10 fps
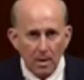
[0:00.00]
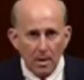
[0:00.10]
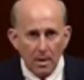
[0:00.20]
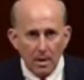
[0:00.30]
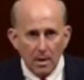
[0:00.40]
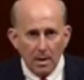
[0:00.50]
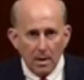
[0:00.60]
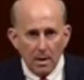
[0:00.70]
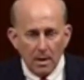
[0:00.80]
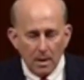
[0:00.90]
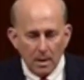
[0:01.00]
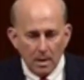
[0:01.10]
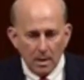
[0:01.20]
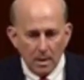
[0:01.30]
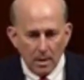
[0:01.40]
John Adams was
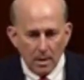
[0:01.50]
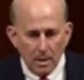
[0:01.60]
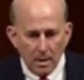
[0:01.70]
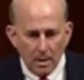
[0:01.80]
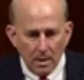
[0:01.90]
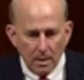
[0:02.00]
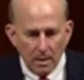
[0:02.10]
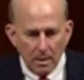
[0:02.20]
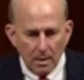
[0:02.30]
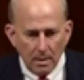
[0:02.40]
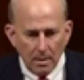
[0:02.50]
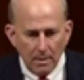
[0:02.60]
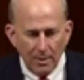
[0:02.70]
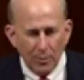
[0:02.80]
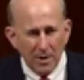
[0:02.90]
president in
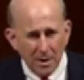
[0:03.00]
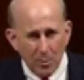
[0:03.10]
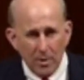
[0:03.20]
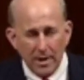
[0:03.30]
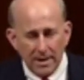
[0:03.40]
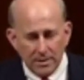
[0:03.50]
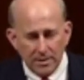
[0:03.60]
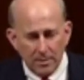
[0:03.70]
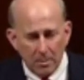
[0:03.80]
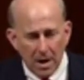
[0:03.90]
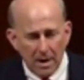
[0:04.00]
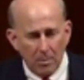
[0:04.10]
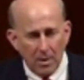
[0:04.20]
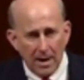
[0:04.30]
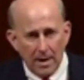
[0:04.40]
1898.
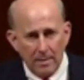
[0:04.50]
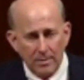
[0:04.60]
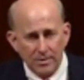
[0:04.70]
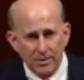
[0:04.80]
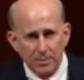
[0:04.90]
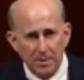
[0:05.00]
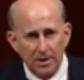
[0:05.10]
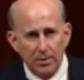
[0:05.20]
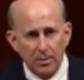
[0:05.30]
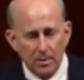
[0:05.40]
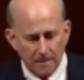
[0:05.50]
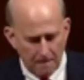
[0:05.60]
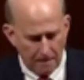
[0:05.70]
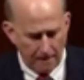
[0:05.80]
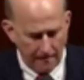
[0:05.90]
Some of these very
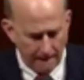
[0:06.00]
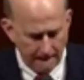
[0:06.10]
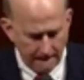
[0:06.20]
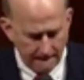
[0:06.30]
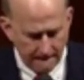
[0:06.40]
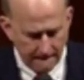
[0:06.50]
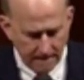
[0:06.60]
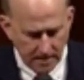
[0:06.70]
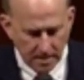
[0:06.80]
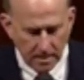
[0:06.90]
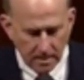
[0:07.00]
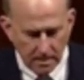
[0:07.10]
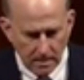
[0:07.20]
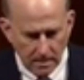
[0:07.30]
issues kept coming up.